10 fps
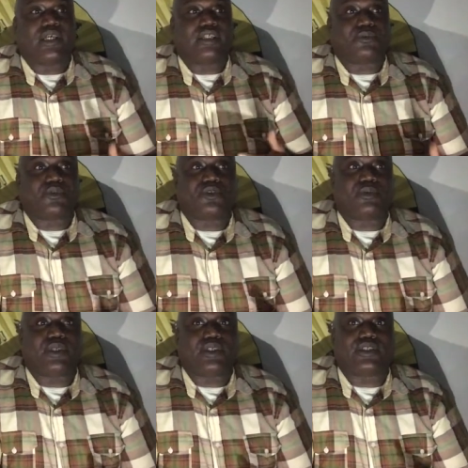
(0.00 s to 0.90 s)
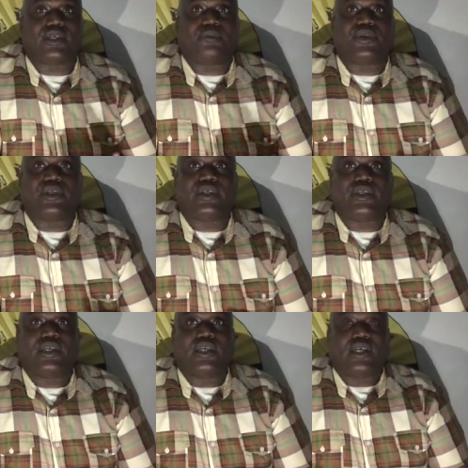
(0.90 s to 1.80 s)
it's supposed to be. Something
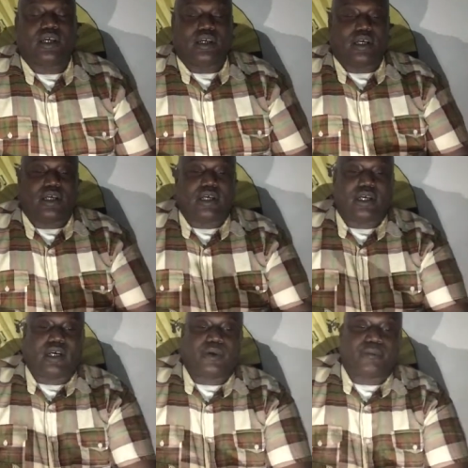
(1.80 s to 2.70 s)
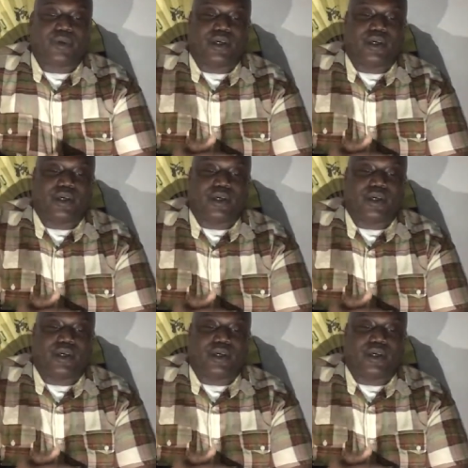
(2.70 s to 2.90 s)
up